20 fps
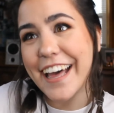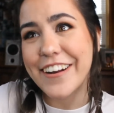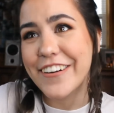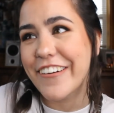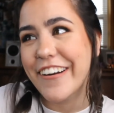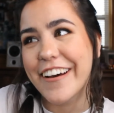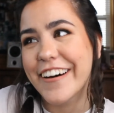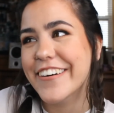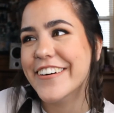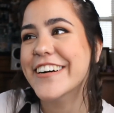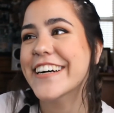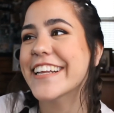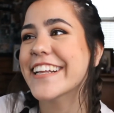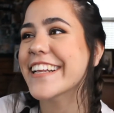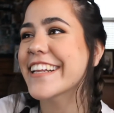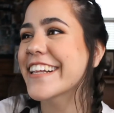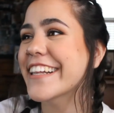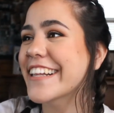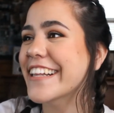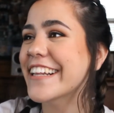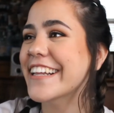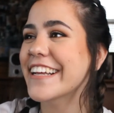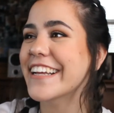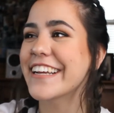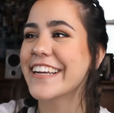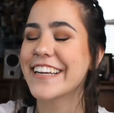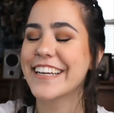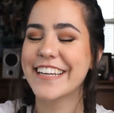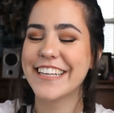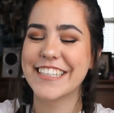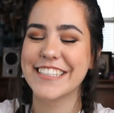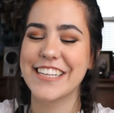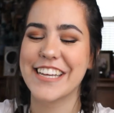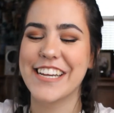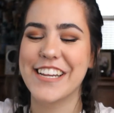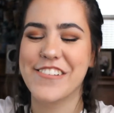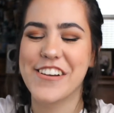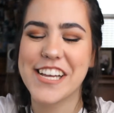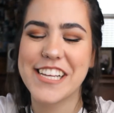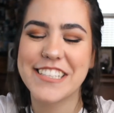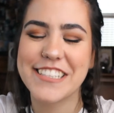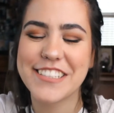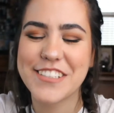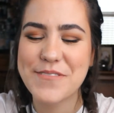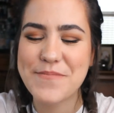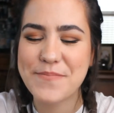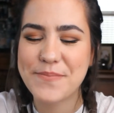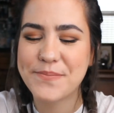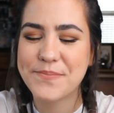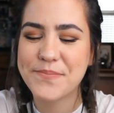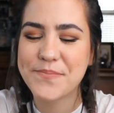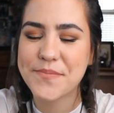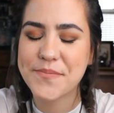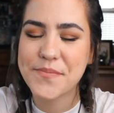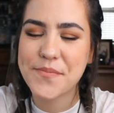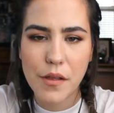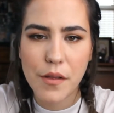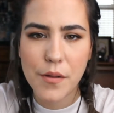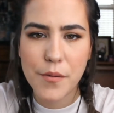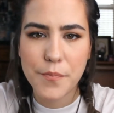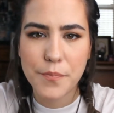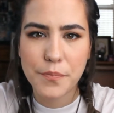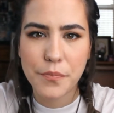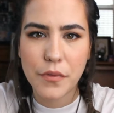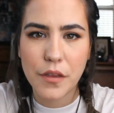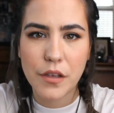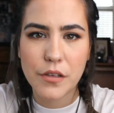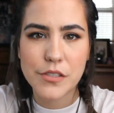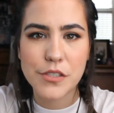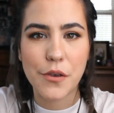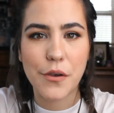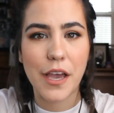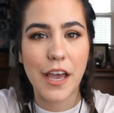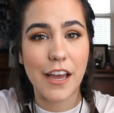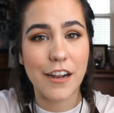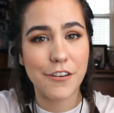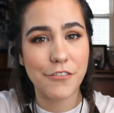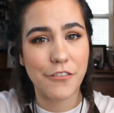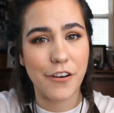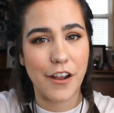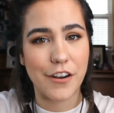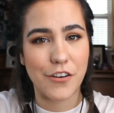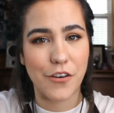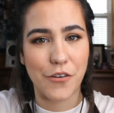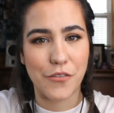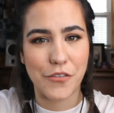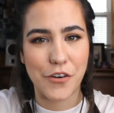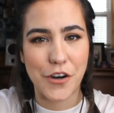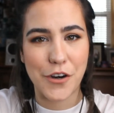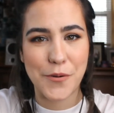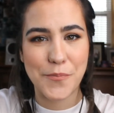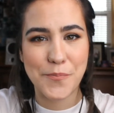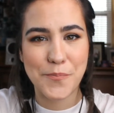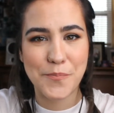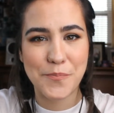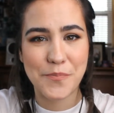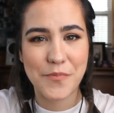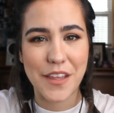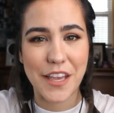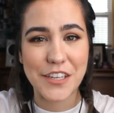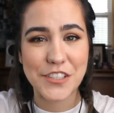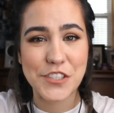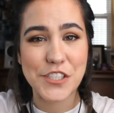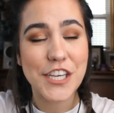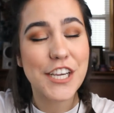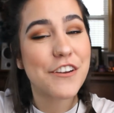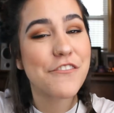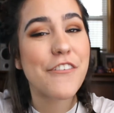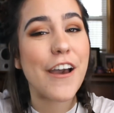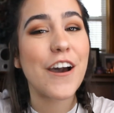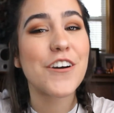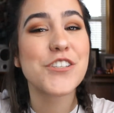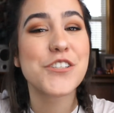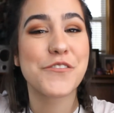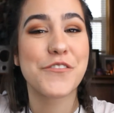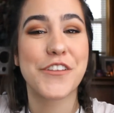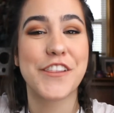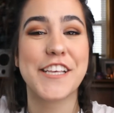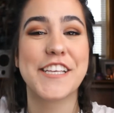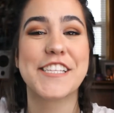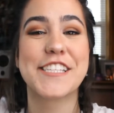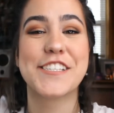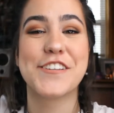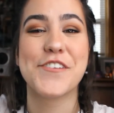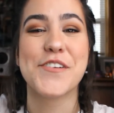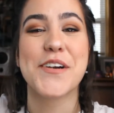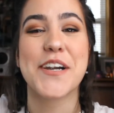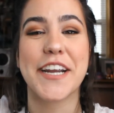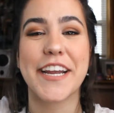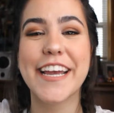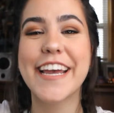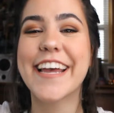I don't know. So anyways, so I had a friend over, and she can vouch for this story.